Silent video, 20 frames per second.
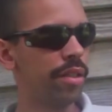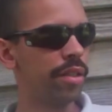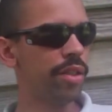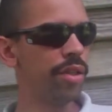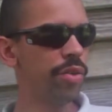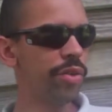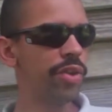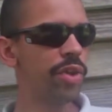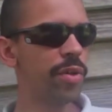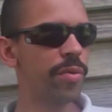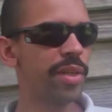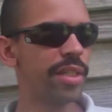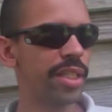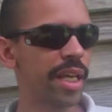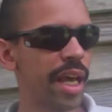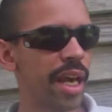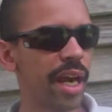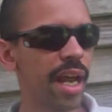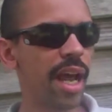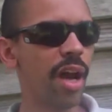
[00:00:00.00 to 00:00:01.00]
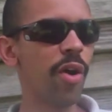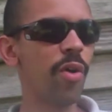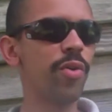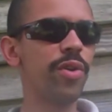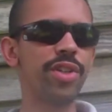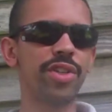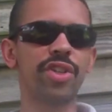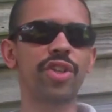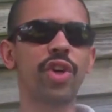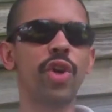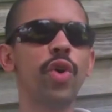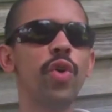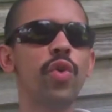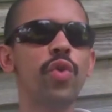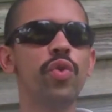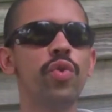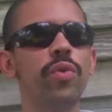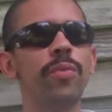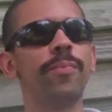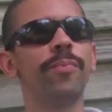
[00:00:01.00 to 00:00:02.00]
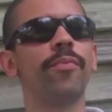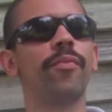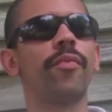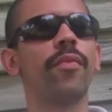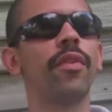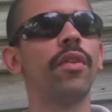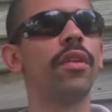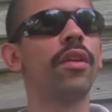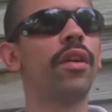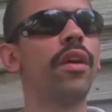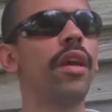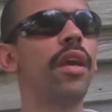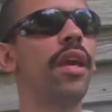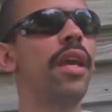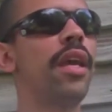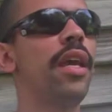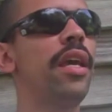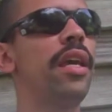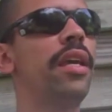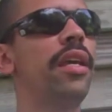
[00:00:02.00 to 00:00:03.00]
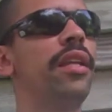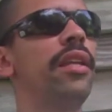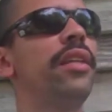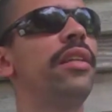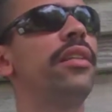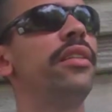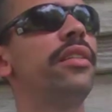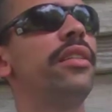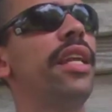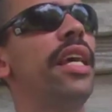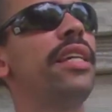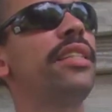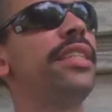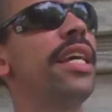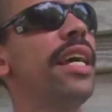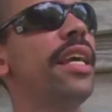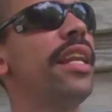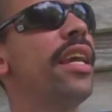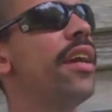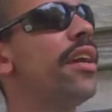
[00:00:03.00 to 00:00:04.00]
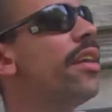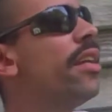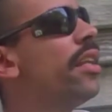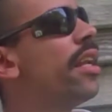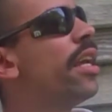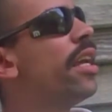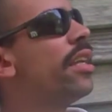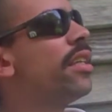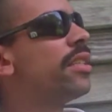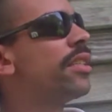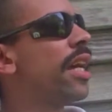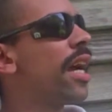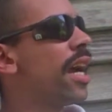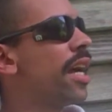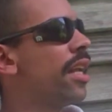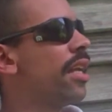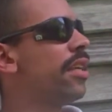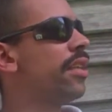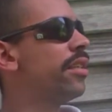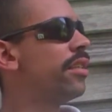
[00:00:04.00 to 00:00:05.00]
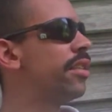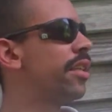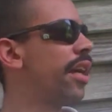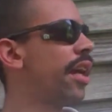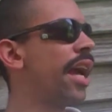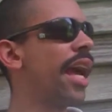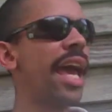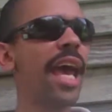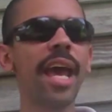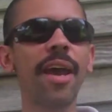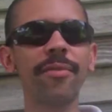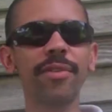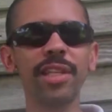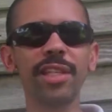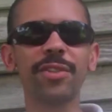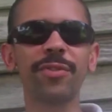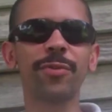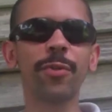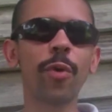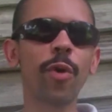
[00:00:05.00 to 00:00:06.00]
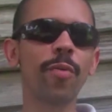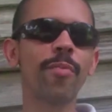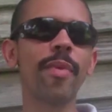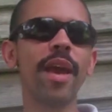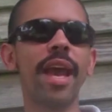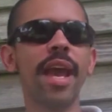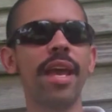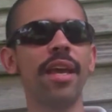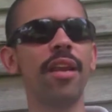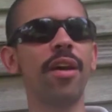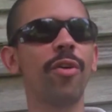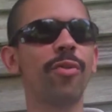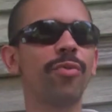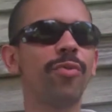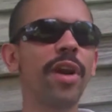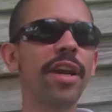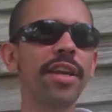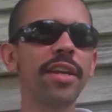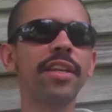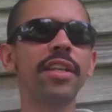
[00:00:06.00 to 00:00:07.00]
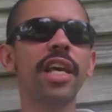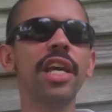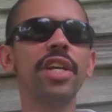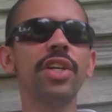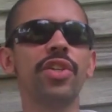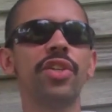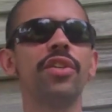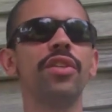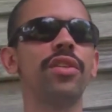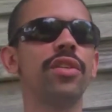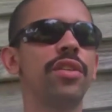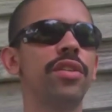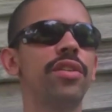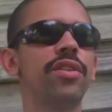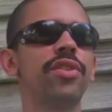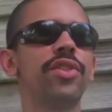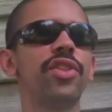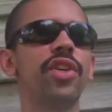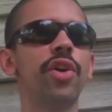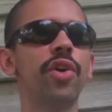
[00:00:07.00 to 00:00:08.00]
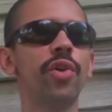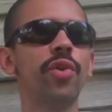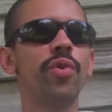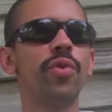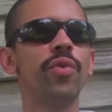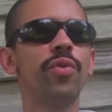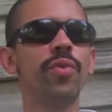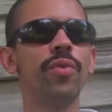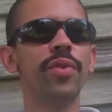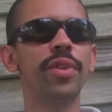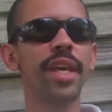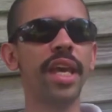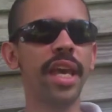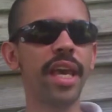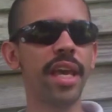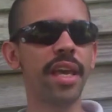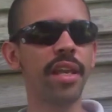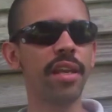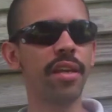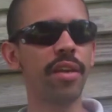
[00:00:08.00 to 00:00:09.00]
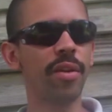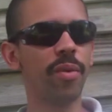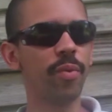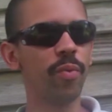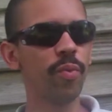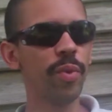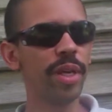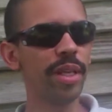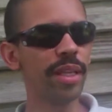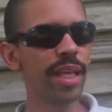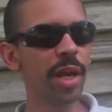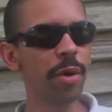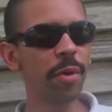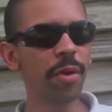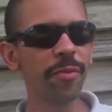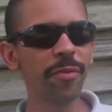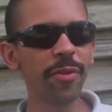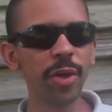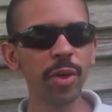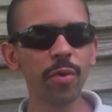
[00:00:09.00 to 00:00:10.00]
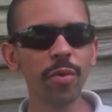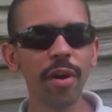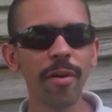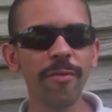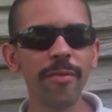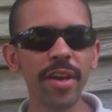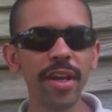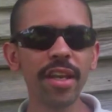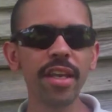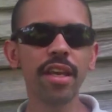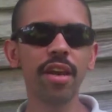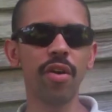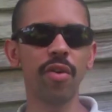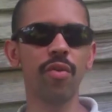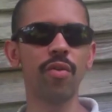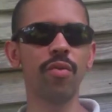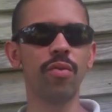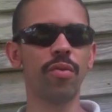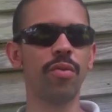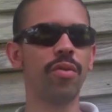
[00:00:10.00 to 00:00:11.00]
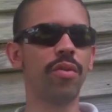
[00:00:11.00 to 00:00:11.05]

YouTube decided to hold a school. And they sat there and they decided to have this format of regulation so that when they review a video,